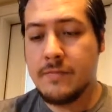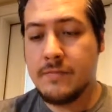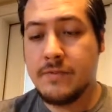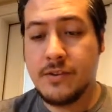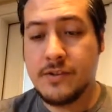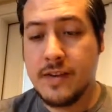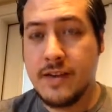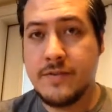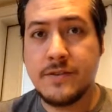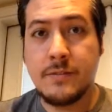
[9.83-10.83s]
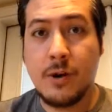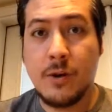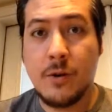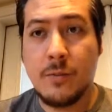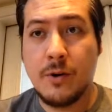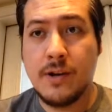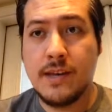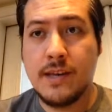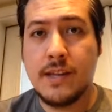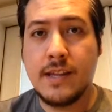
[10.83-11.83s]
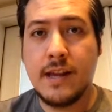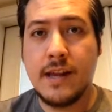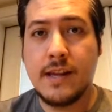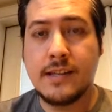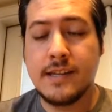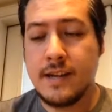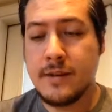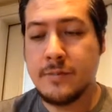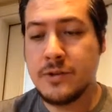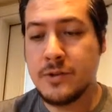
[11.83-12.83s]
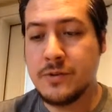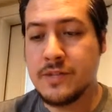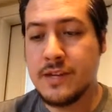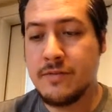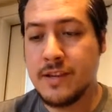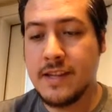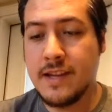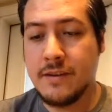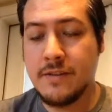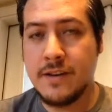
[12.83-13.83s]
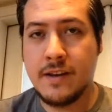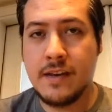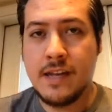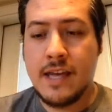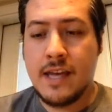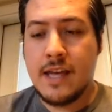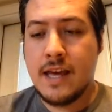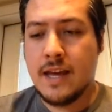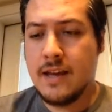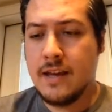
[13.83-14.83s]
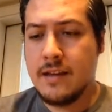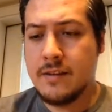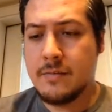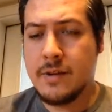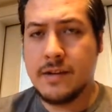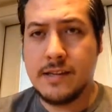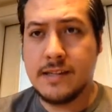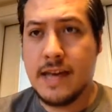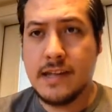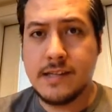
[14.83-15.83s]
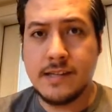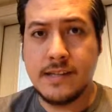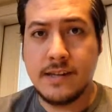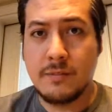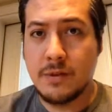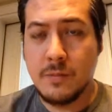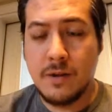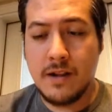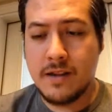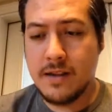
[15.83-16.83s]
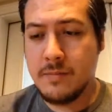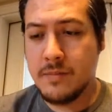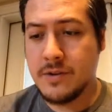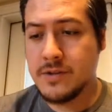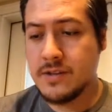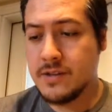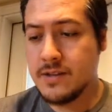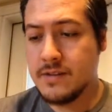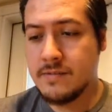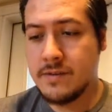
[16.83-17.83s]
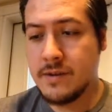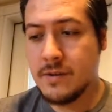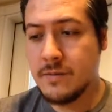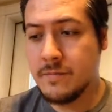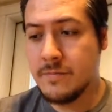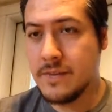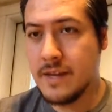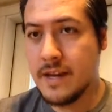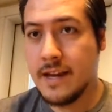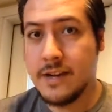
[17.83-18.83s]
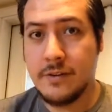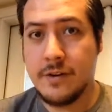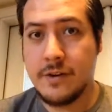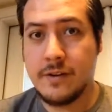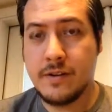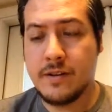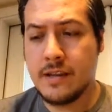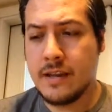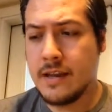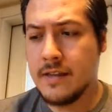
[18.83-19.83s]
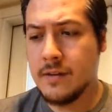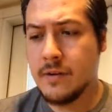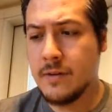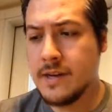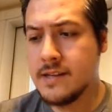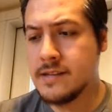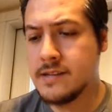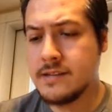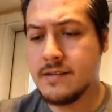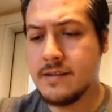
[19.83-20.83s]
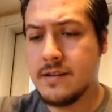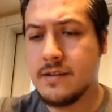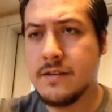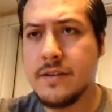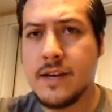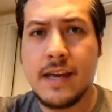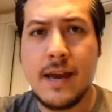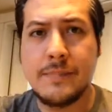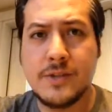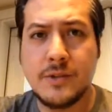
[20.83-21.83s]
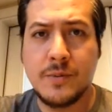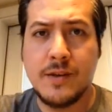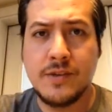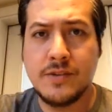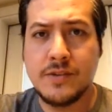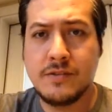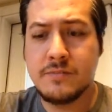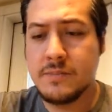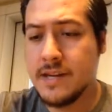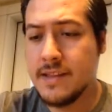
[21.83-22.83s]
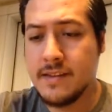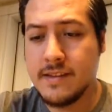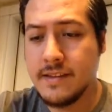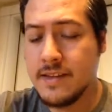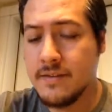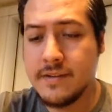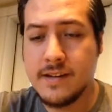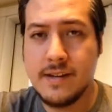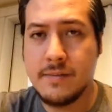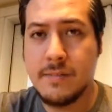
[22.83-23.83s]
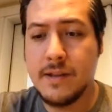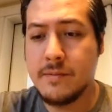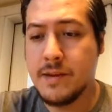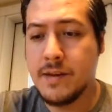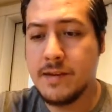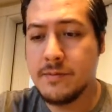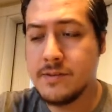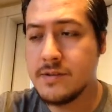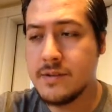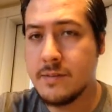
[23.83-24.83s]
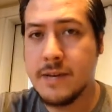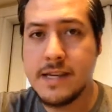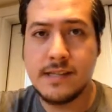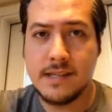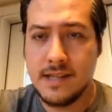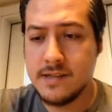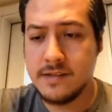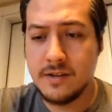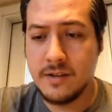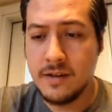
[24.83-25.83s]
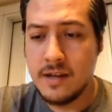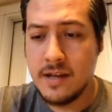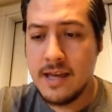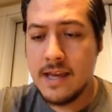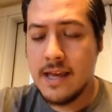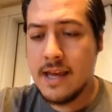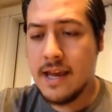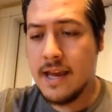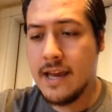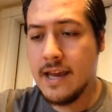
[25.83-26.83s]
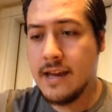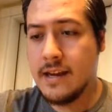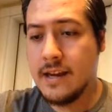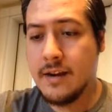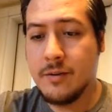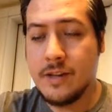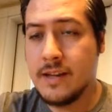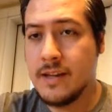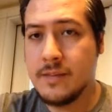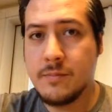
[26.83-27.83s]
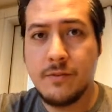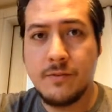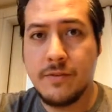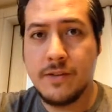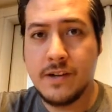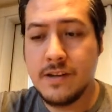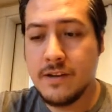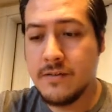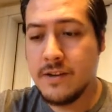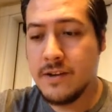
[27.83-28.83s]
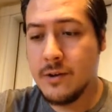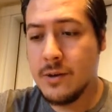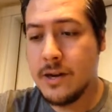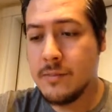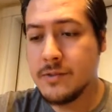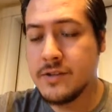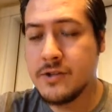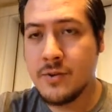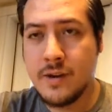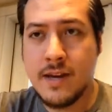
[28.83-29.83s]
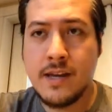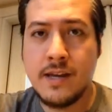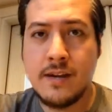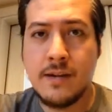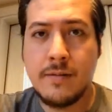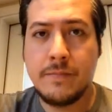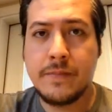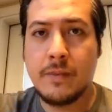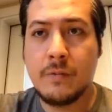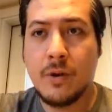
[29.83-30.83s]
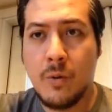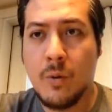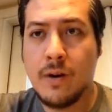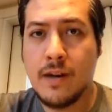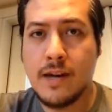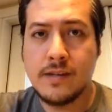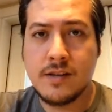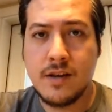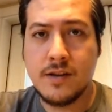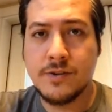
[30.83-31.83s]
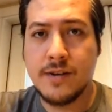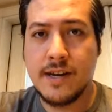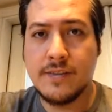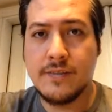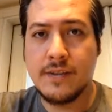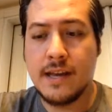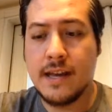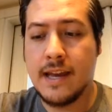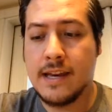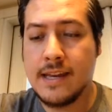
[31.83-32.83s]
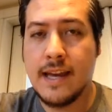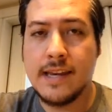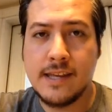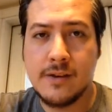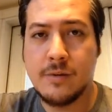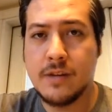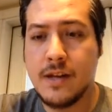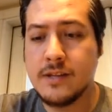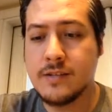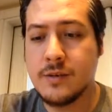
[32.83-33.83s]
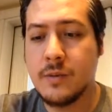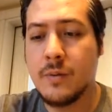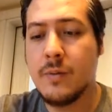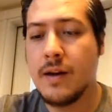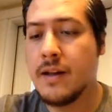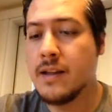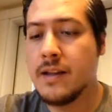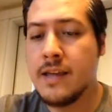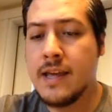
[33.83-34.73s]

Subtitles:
First off, DeMarco Murray did end up choosing Philadelphia. Apparently Dallas ended up lowballing him, which, I know they're not in the greatest of cap situations, but I think they definitely needed to pay the man. He was amazing last year. And I really like the move for Philadelphia. They were able to trade McCoy in his contract and get Kiko Alonso while